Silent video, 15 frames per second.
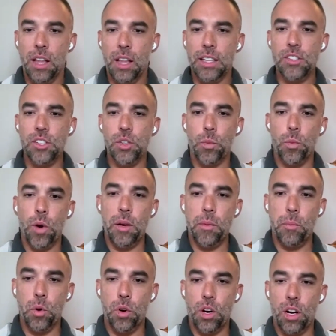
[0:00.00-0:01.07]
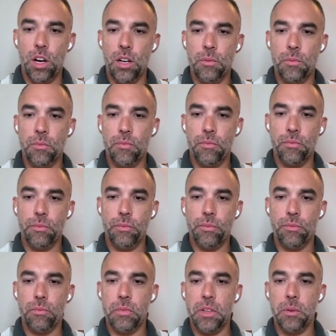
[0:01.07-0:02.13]
Let's do one more.
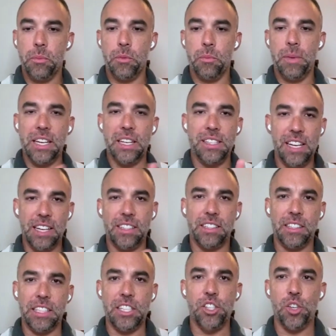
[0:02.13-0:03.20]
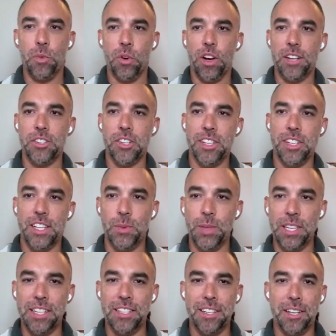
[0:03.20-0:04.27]
Well, we'll make it technically two more exercises. We
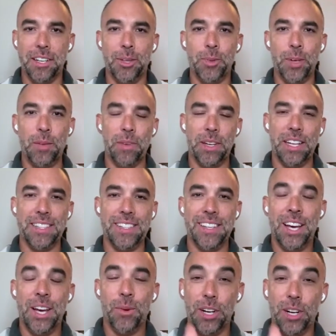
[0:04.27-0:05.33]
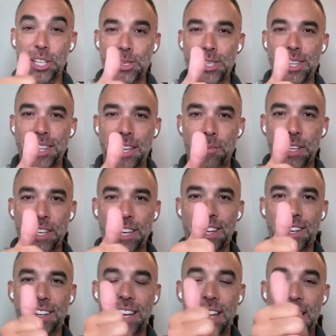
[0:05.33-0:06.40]
can get it done in 3 minutes. We're going to use the thumb
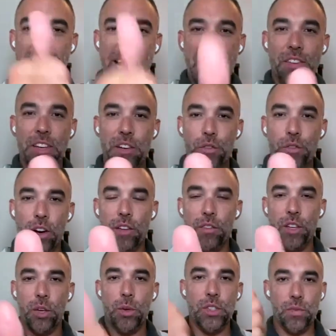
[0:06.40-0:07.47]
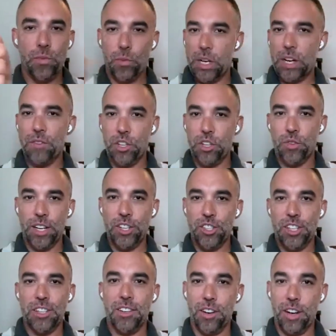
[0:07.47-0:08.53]
again. Have it in front of you as whatever
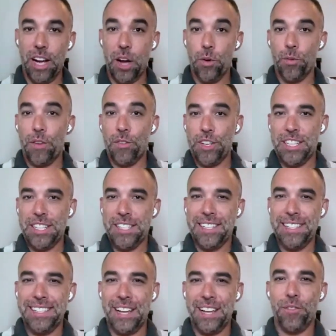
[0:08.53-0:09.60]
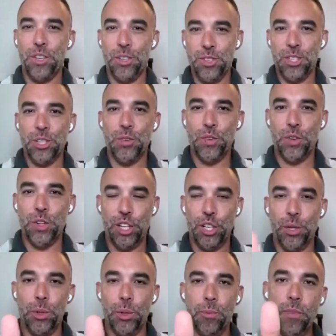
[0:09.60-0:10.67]
direction or however distance that feels good for
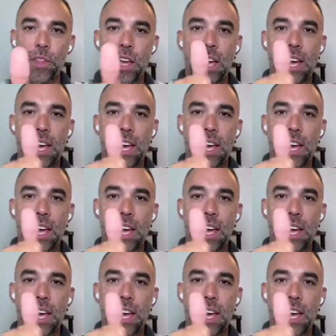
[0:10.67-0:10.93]
you.